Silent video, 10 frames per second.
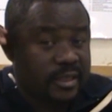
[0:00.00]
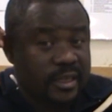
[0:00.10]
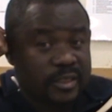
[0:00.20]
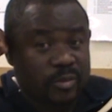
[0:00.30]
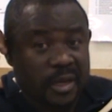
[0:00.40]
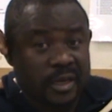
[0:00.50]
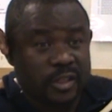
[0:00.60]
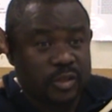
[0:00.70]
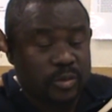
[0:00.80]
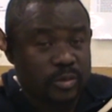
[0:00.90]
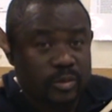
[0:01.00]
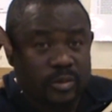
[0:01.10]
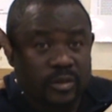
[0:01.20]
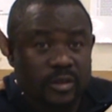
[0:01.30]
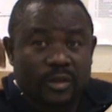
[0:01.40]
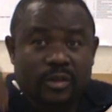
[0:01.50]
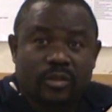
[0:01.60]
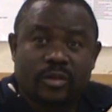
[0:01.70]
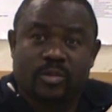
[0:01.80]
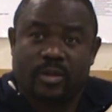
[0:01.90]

stage 1 and 2, those